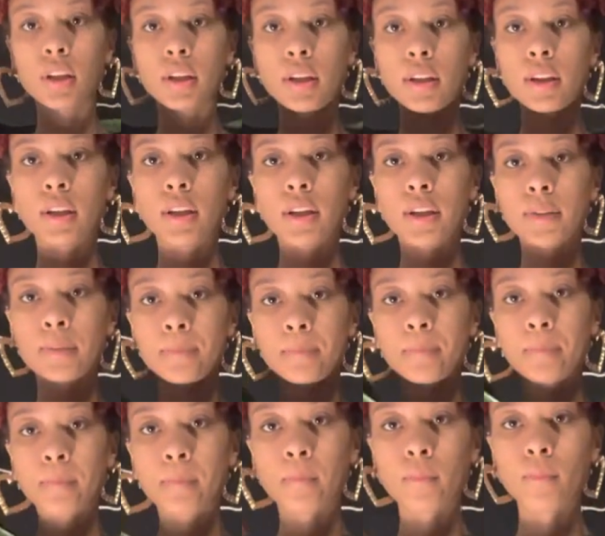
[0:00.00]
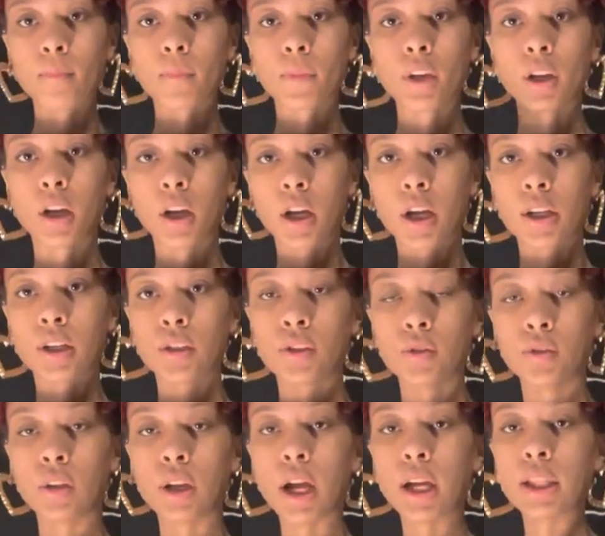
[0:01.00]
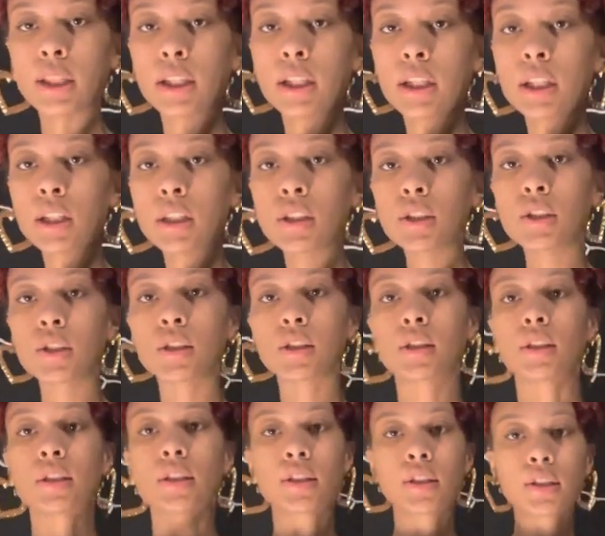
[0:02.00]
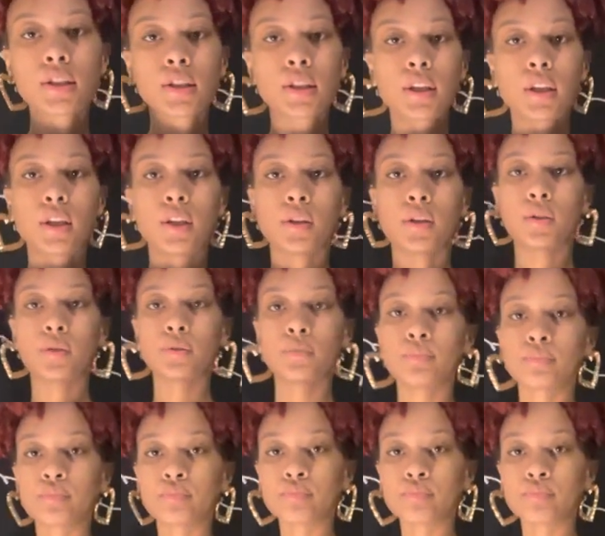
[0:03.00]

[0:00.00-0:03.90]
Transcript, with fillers: And then I could do it like this. This is cute.